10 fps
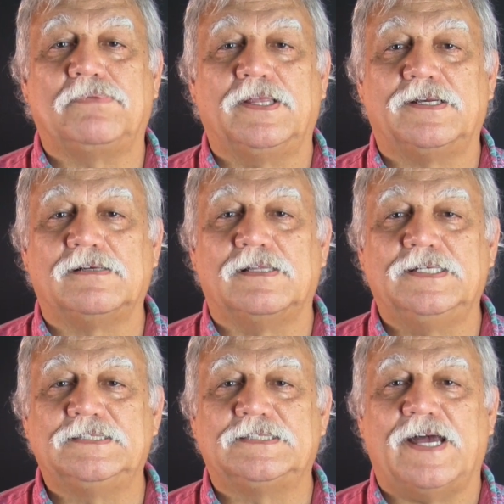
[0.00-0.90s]
political
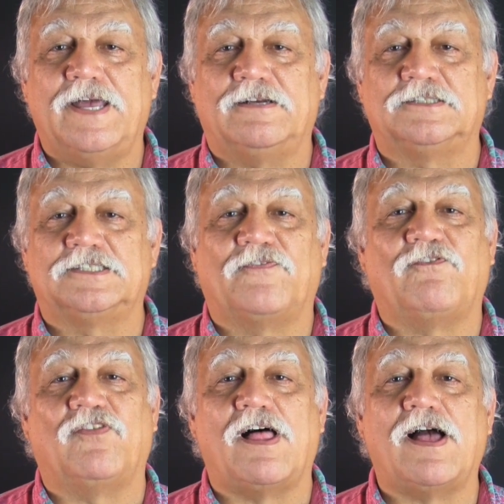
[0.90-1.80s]
insiders
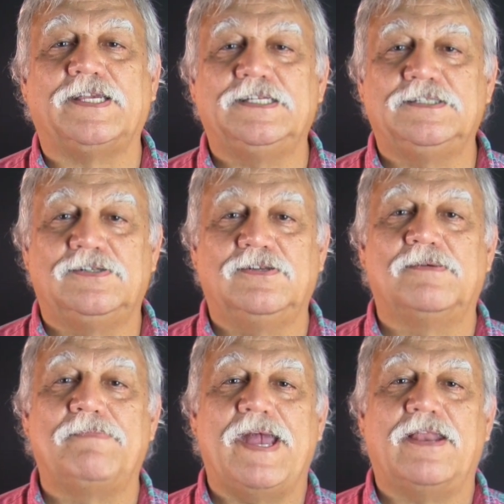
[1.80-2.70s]
flocking to
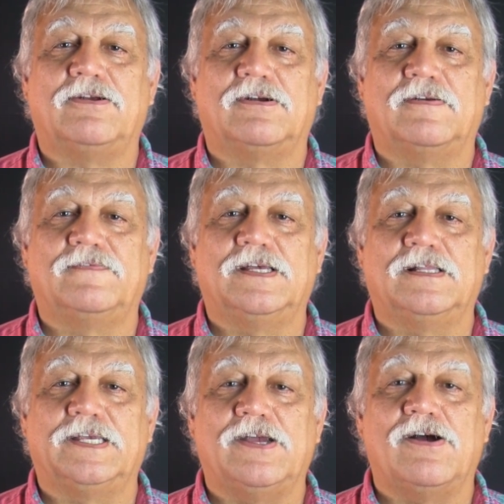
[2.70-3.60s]
the banner of the
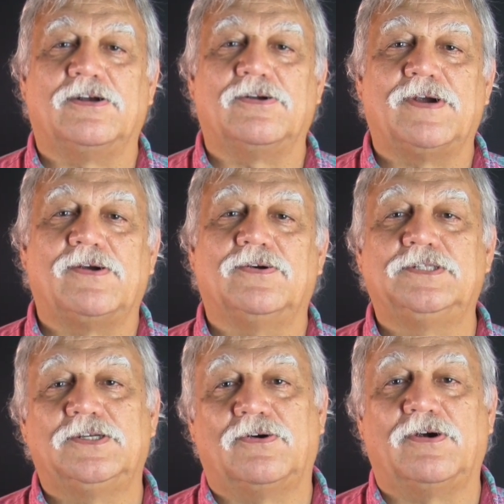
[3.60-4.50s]
Leon Guerrero
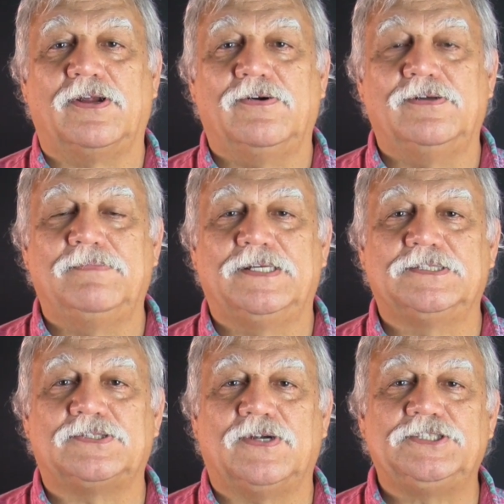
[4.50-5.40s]
Tenorio
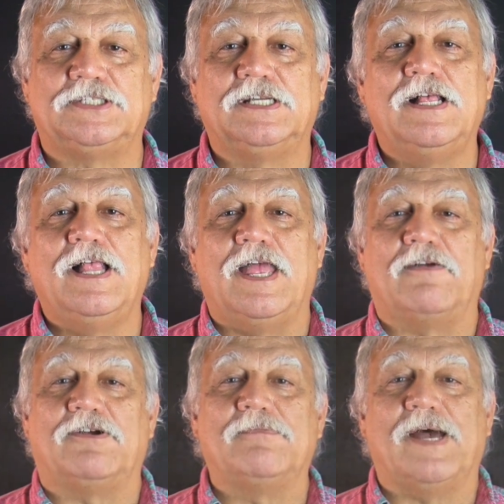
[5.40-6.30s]
administration.
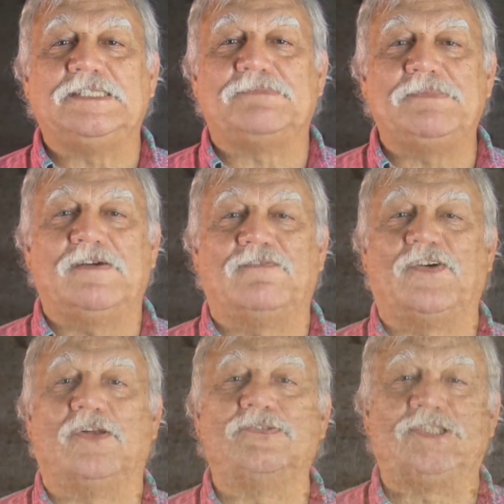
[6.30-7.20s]
It reminds me of
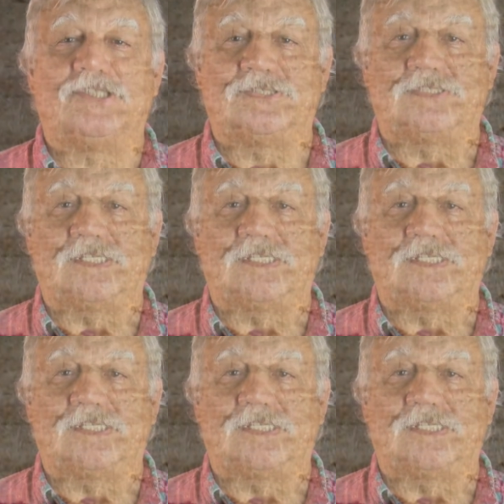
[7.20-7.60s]
vultures